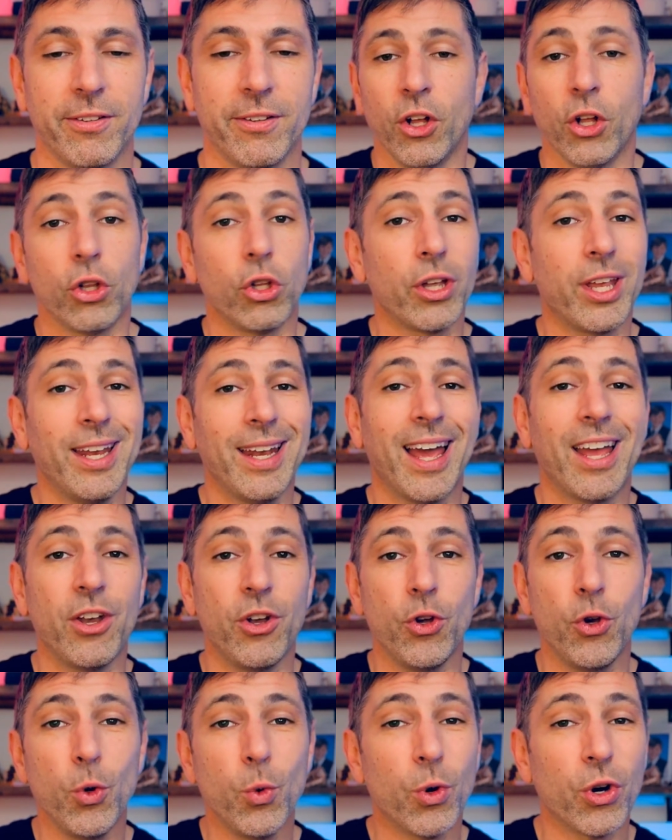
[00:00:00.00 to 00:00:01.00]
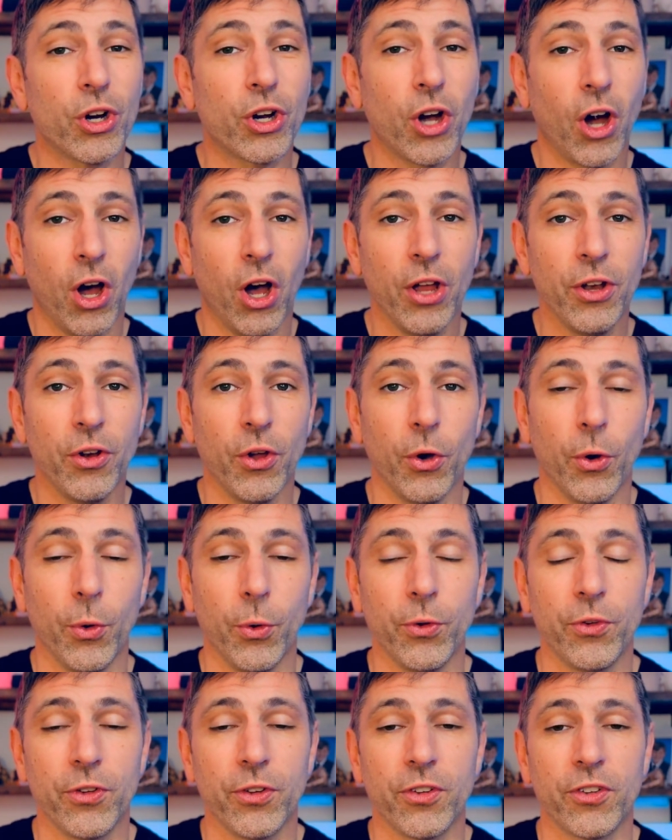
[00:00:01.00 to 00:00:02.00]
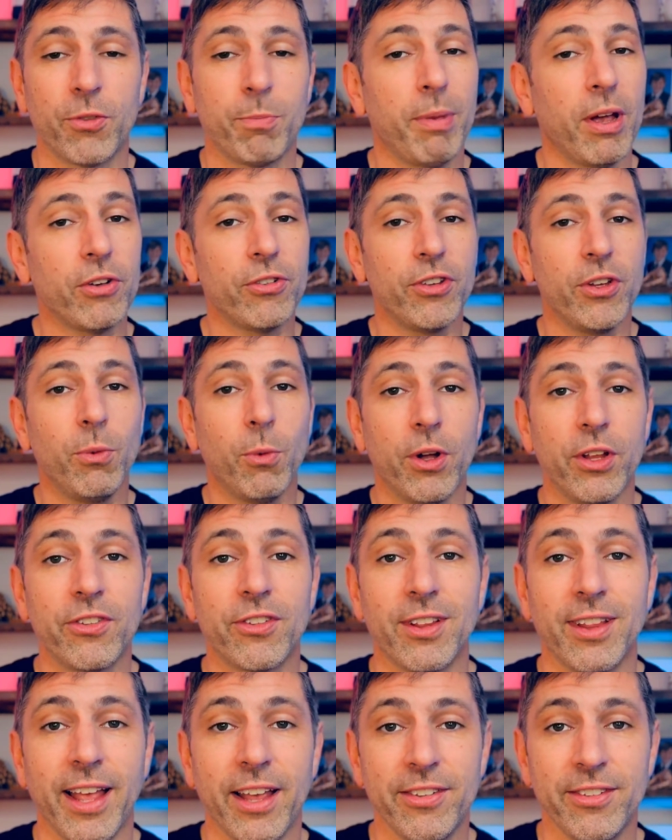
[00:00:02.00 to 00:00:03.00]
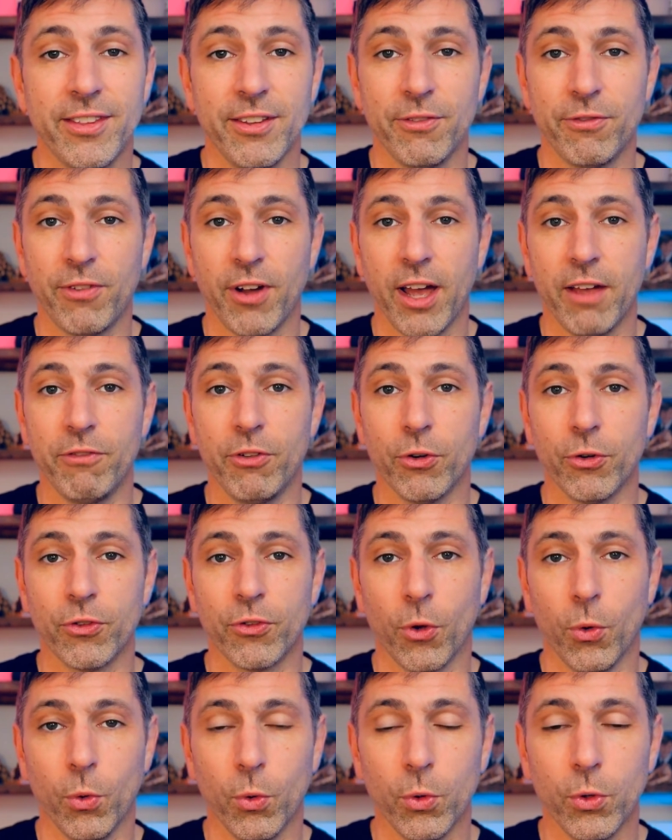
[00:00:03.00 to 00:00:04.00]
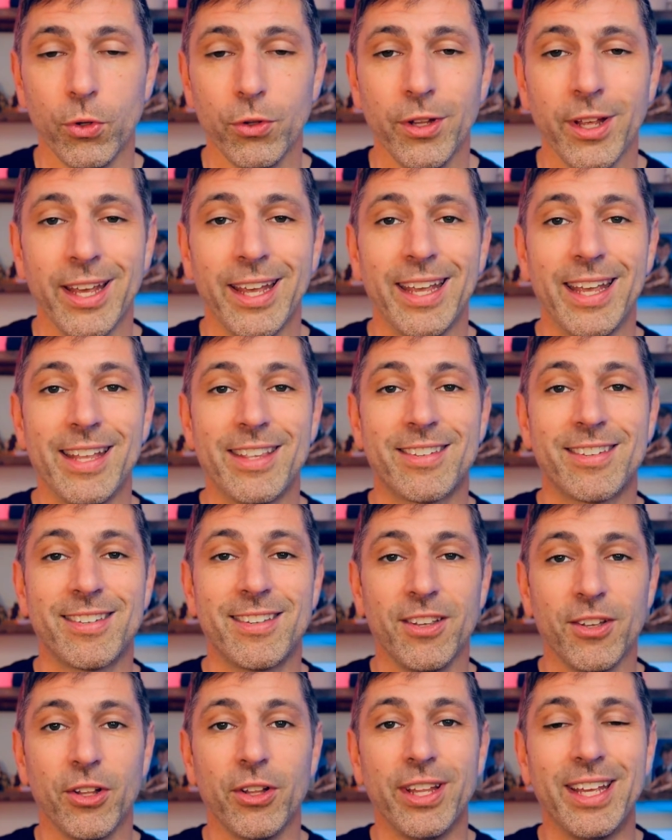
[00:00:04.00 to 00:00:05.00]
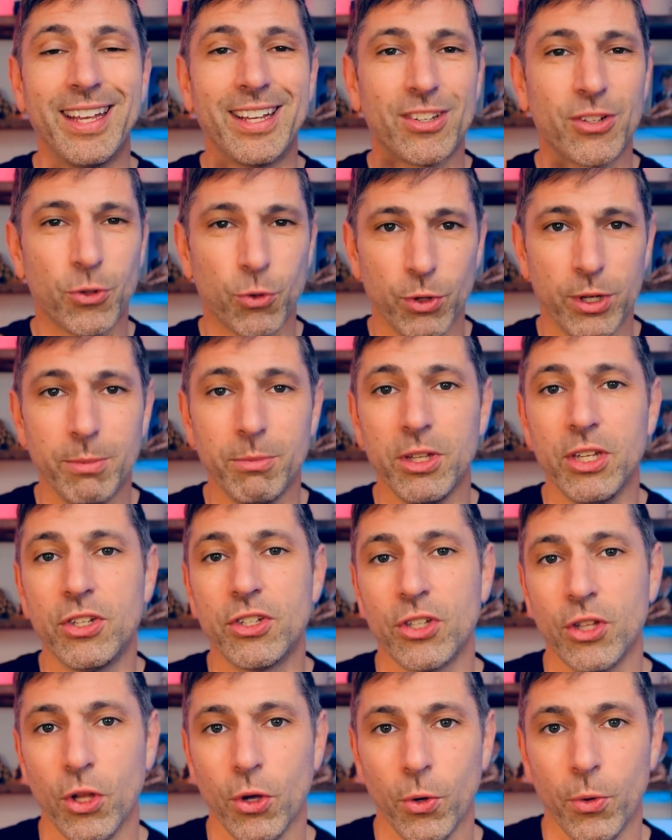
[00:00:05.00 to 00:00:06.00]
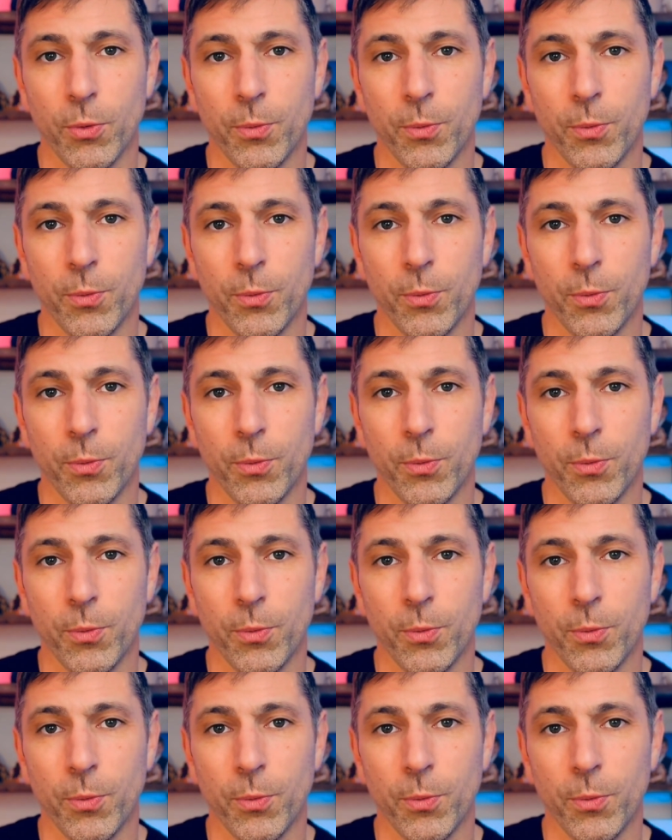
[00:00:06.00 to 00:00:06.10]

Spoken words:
Looking at newer condos, especially ones less than 5 years old, it's still extremely slow.